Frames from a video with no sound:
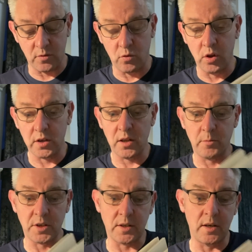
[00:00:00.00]
Wallace let me
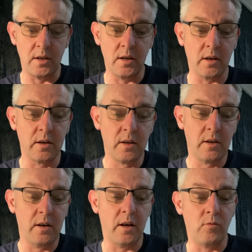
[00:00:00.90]
stay here
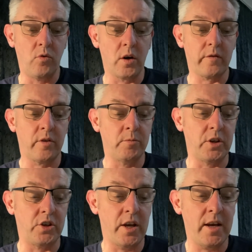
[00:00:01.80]
and work from the
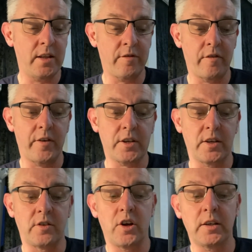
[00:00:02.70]
shed if I fix the
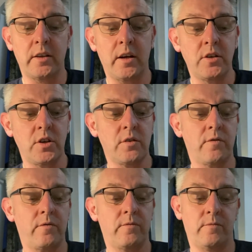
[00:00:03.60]
tractor engines
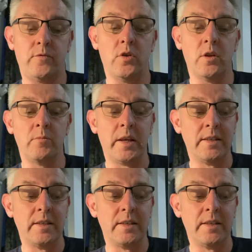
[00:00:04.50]
for them.